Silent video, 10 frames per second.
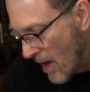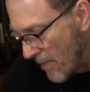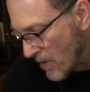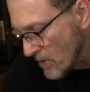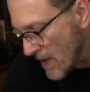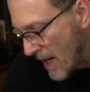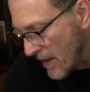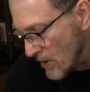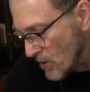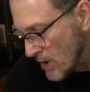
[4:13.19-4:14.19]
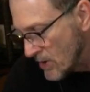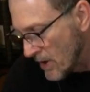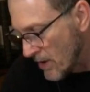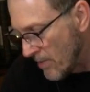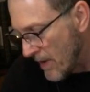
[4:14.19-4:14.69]
I'm going to tighten it just
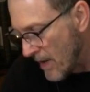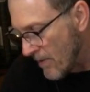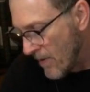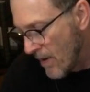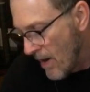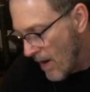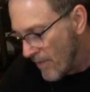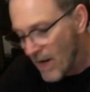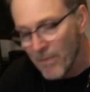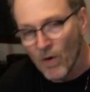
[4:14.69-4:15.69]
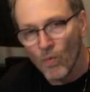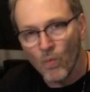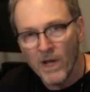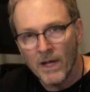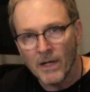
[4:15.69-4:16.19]
a little bit, and then I'm going to
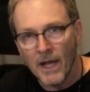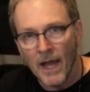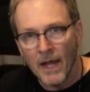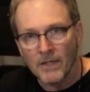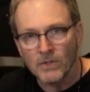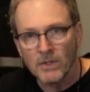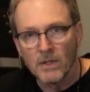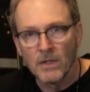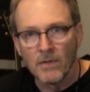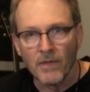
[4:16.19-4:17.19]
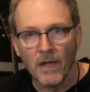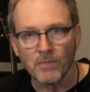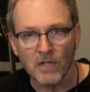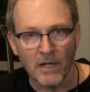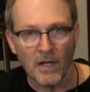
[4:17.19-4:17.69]
re-engage the
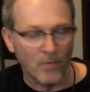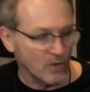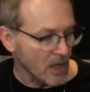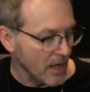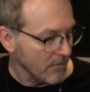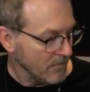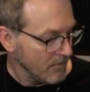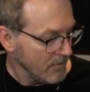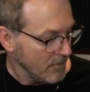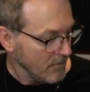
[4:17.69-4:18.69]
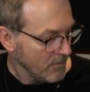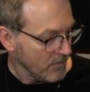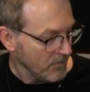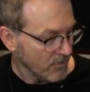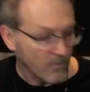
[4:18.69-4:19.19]
Hipshot Doubleshot,
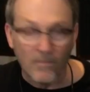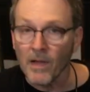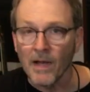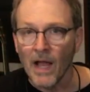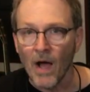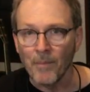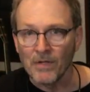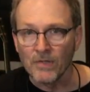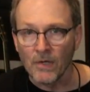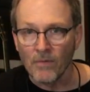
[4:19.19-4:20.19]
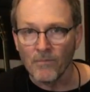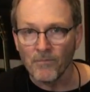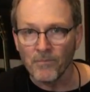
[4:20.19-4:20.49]
and now I'm in tune.